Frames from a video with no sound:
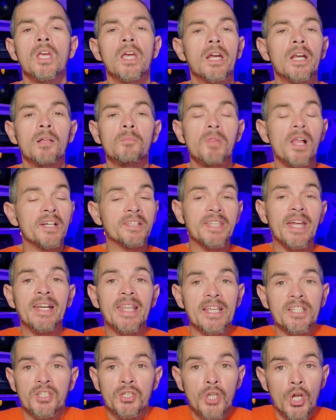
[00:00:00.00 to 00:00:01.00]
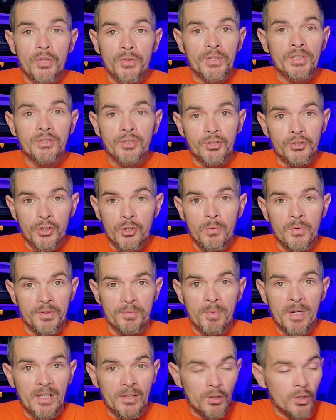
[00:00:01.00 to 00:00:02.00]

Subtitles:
and I'm like, that has nothing to do with me.